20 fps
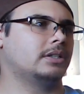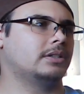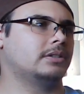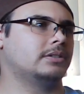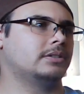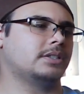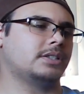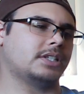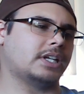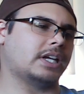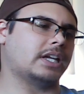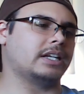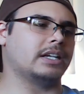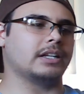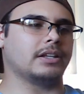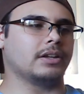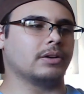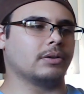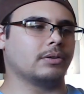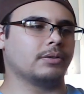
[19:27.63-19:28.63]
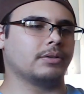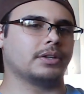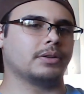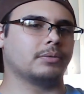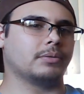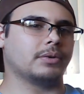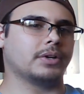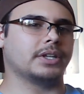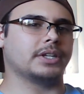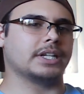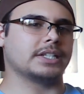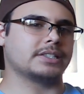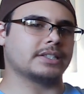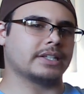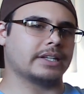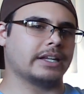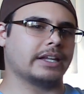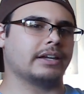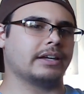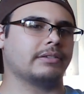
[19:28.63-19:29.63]
Sadly, the only one that's
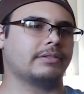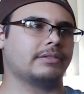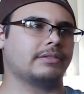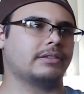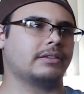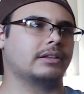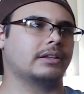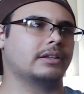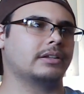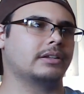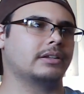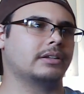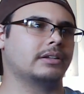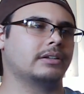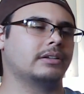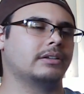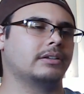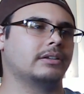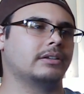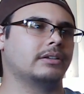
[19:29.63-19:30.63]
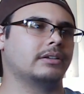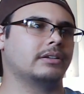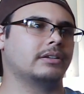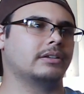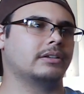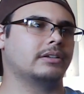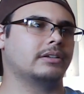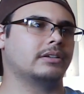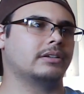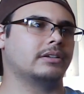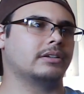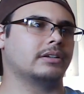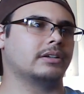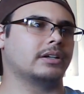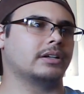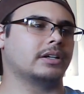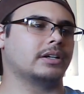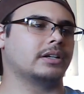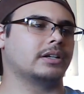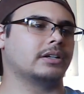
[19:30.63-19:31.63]
left...
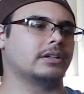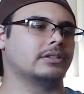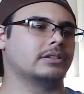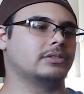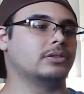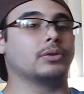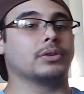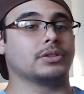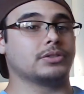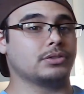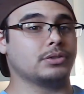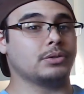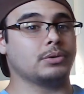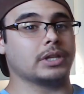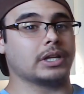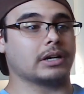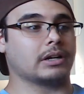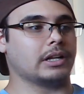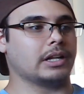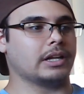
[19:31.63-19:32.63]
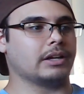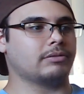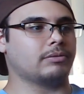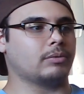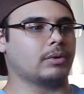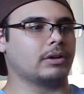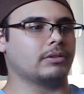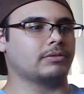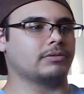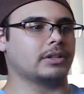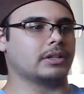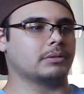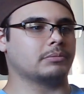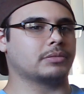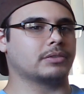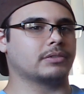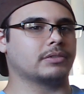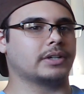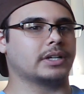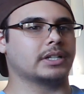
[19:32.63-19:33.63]
no, the two that are left, Welfin and
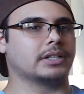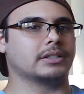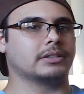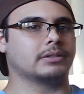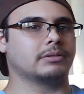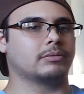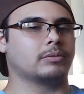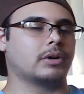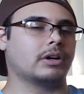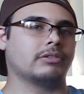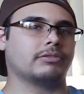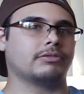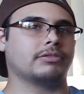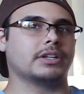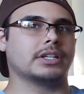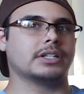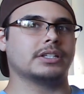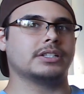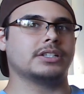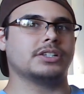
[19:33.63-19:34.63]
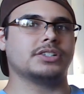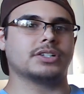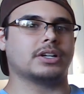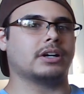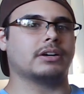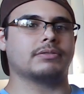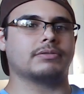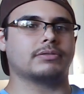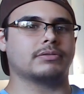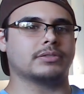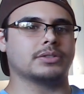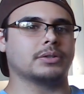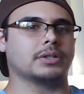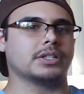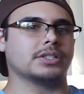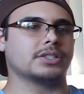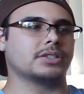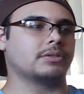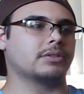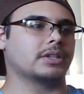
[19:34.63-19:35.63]
Bravada. Welfin, he's off doing
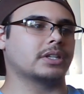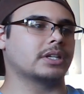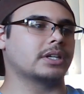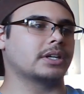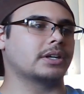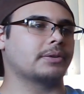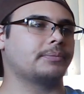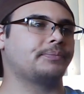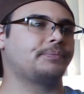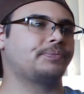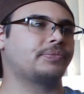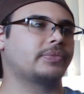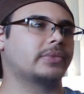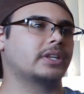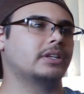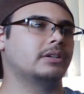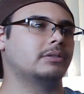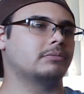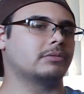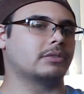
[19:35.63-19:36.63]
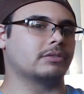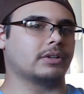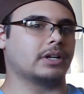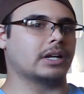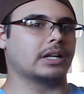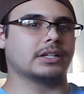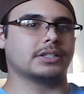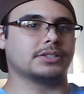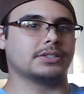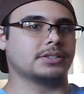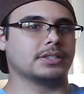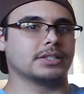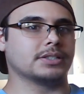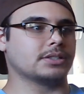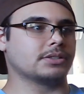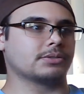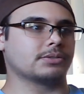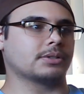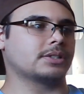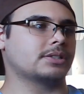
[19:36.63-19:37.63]
his own thing. Bravada just
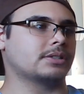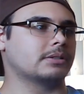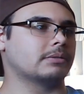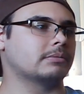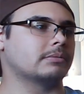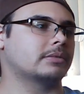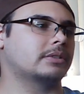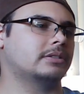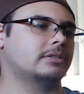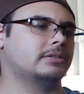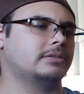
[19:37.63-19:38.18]
doesn't trust him.